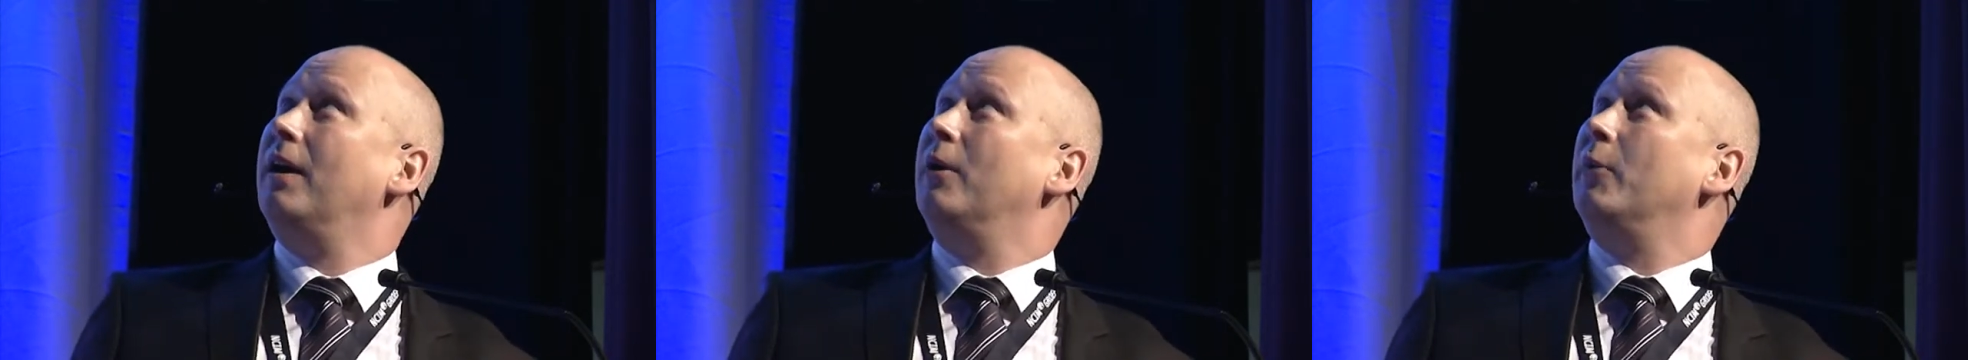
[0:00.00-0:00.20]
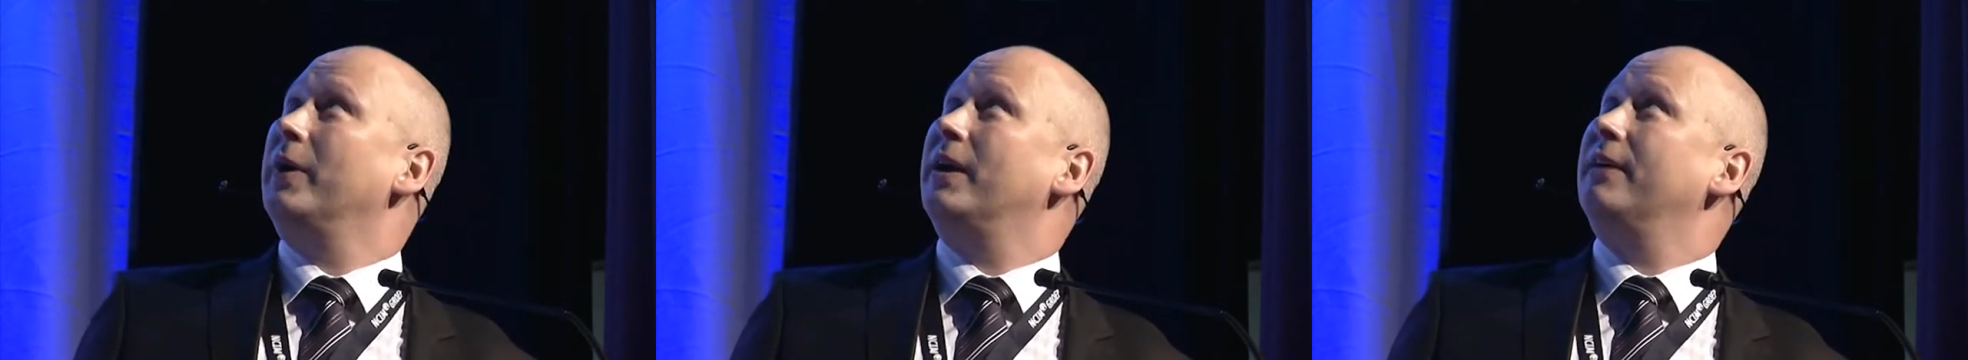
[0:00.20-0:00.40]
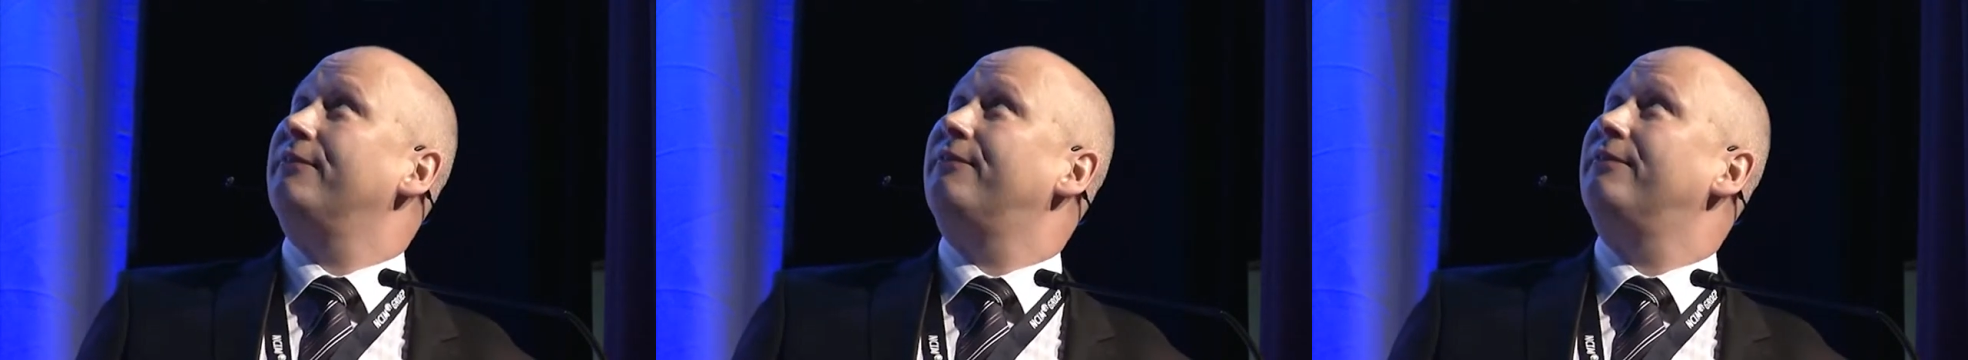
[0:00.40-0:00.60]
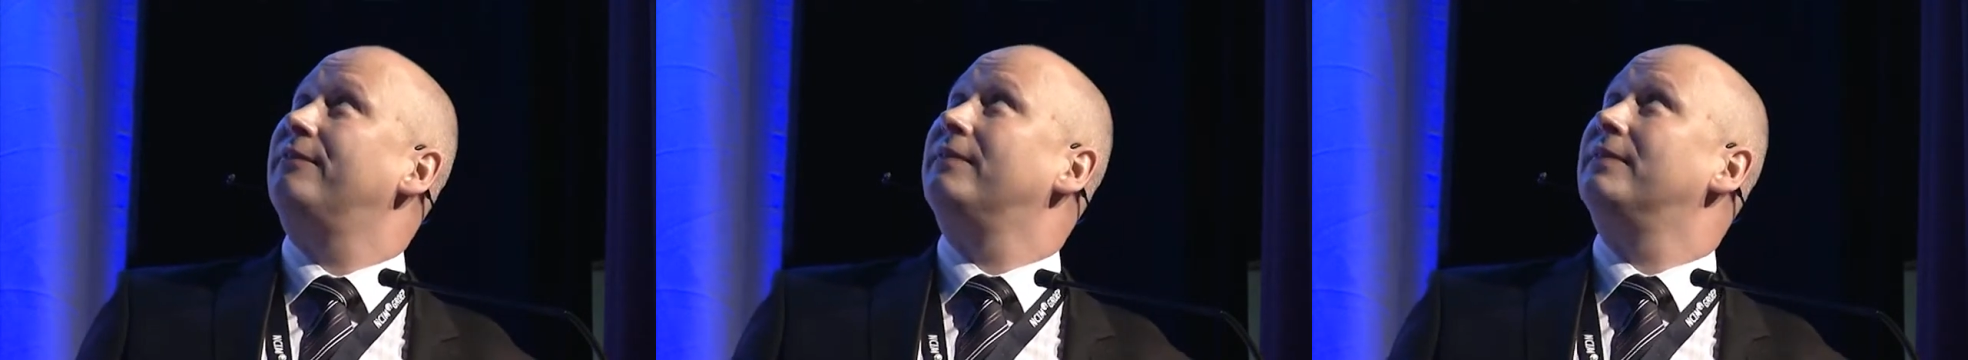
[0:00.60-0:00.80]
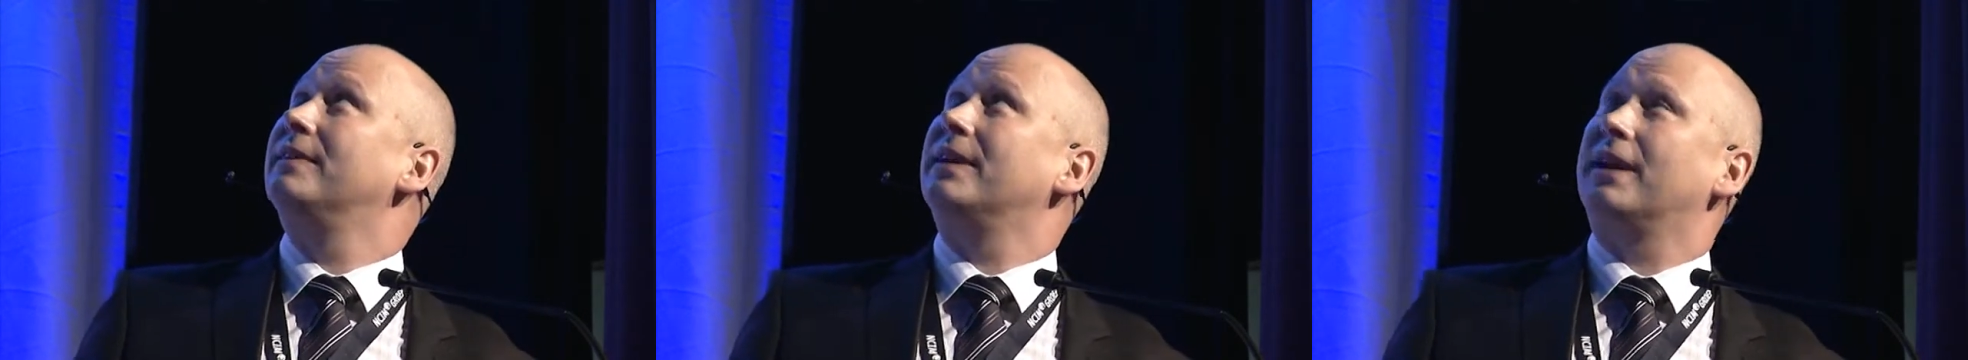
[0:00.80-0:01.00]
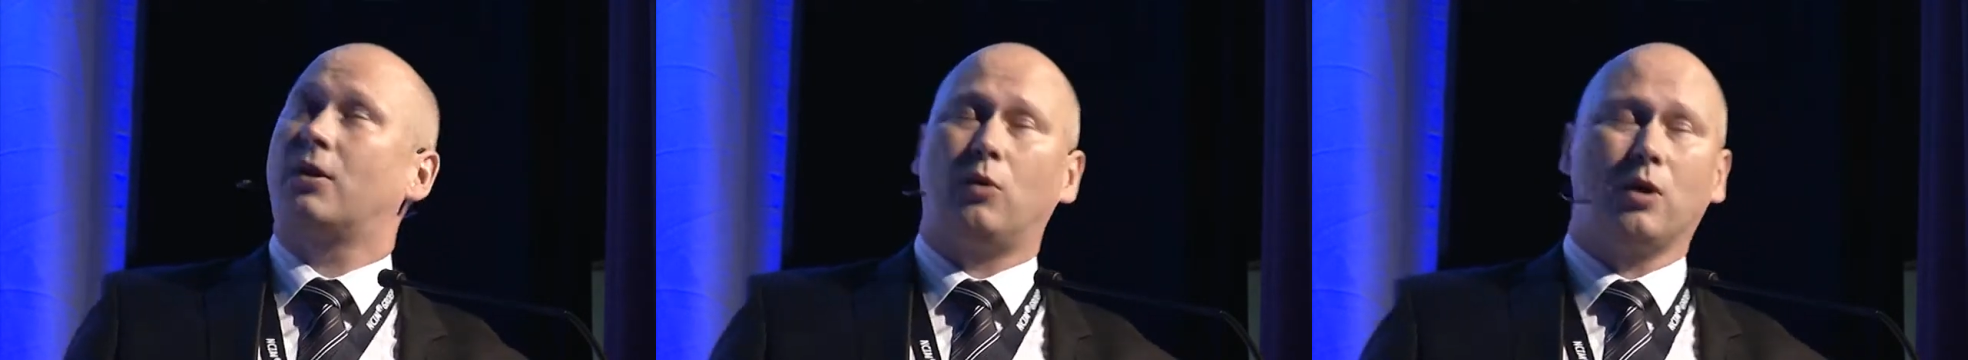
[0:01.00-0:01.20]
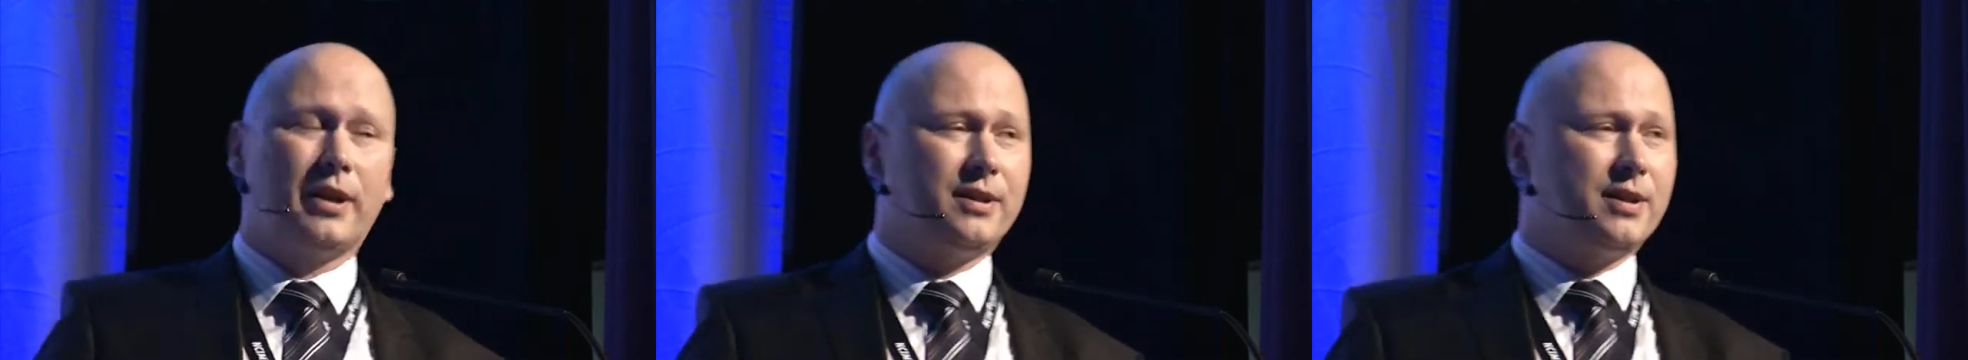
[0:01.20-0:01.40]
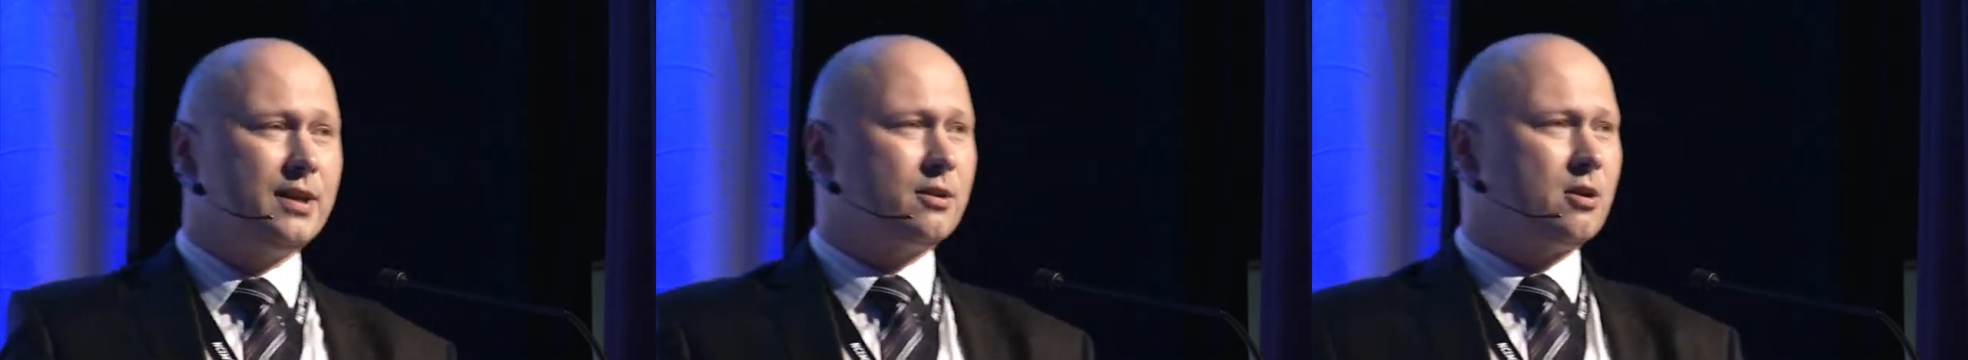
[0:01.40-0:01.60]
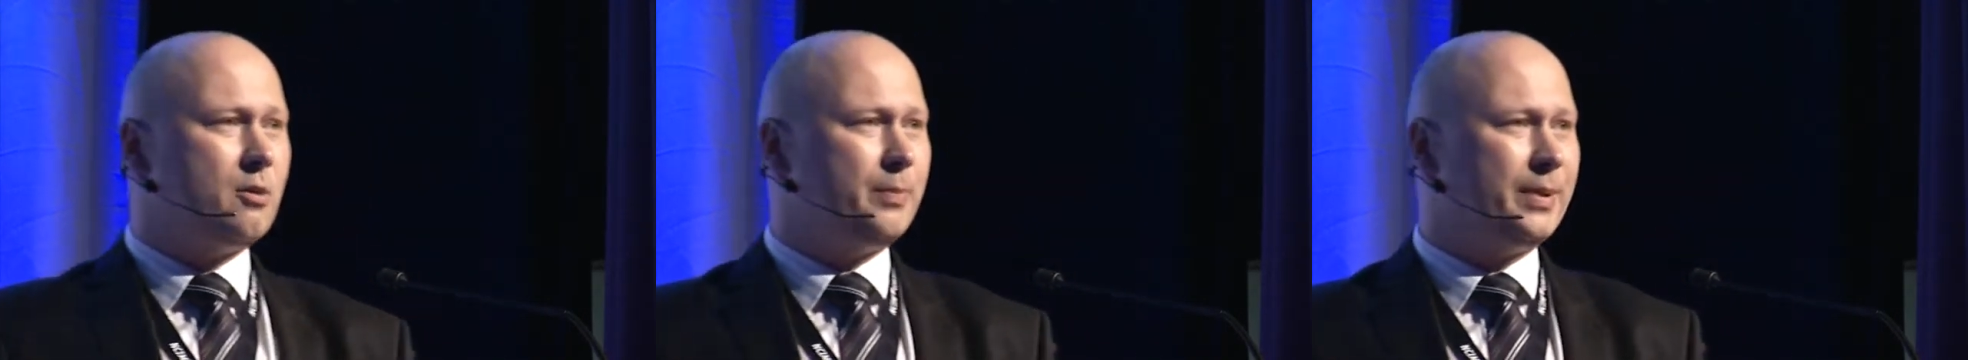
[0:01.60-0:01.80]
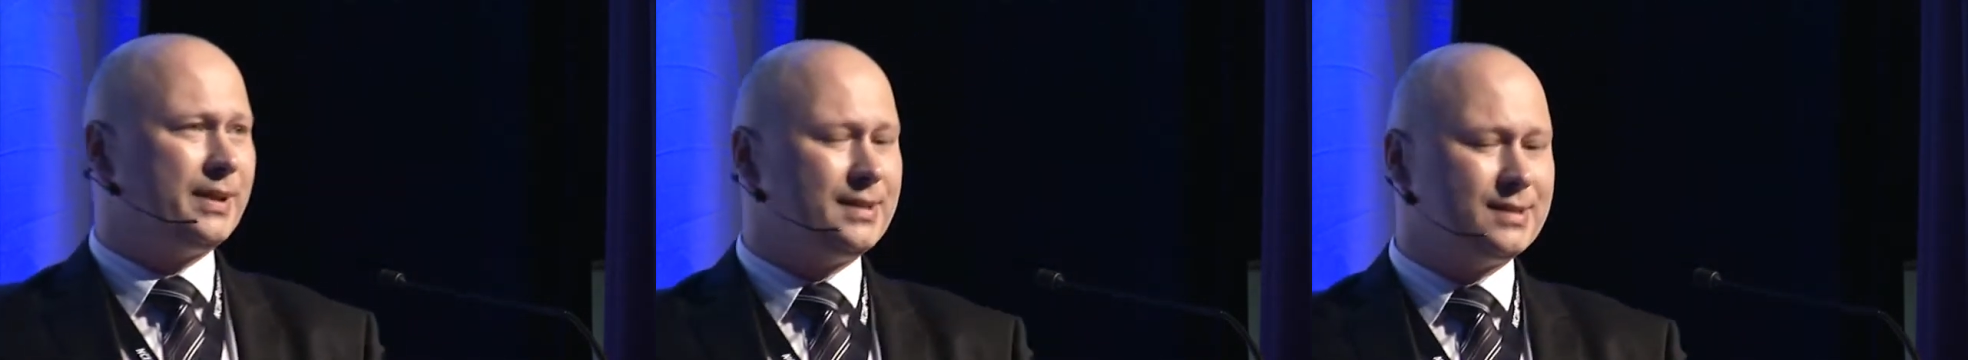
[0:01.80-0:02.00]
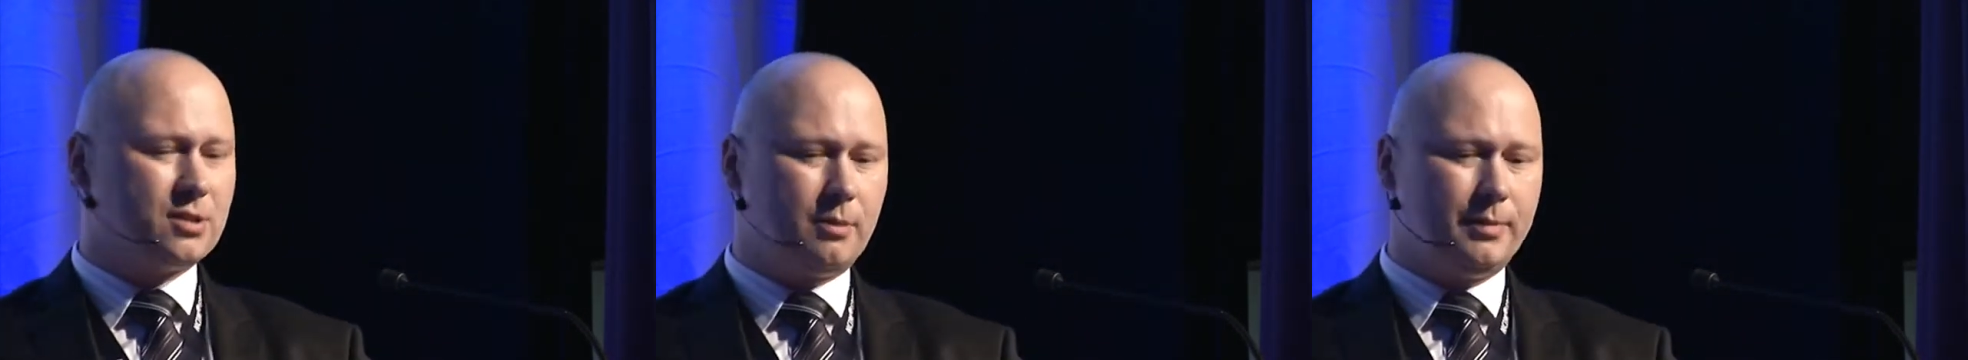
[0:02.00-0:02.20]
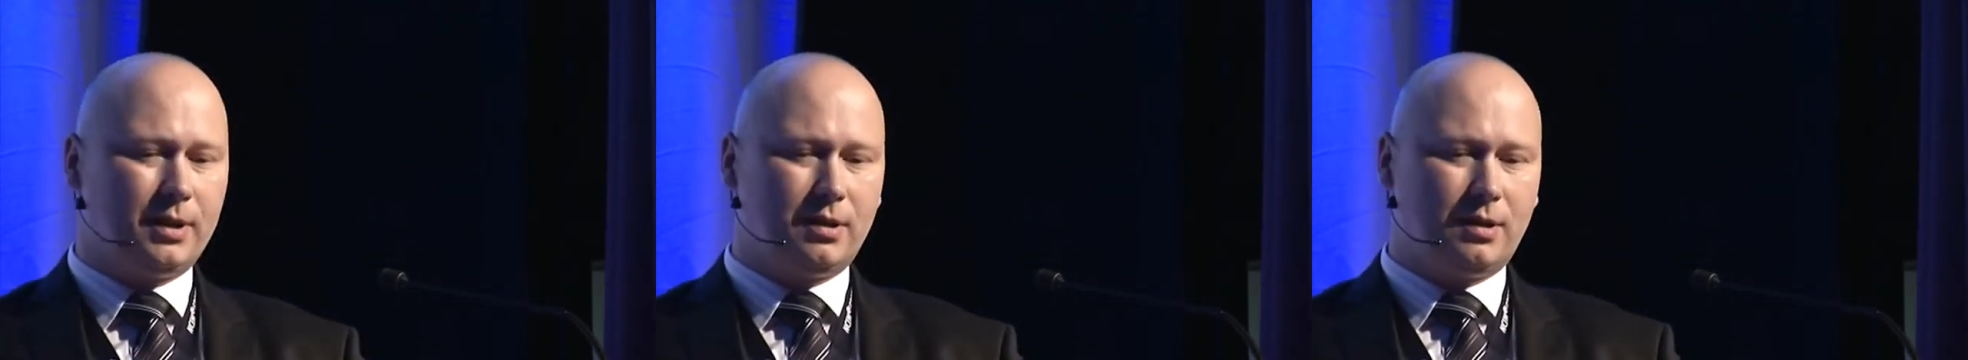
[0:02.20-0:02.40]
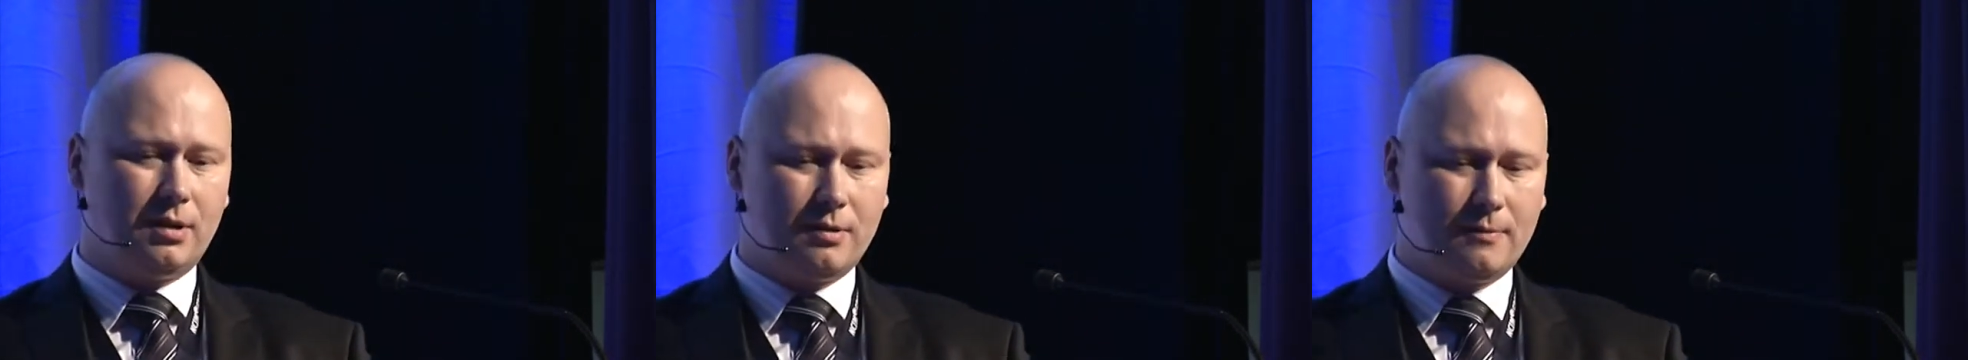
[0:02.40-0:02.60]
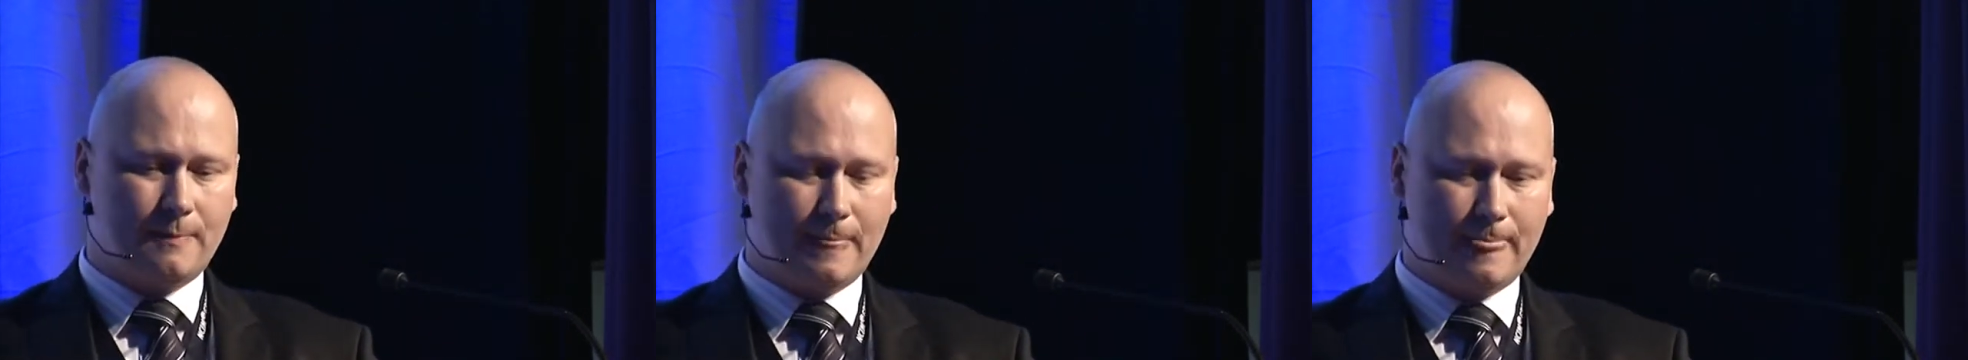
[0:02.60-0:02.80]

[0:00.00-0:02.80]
We have Quality and Competence Committee.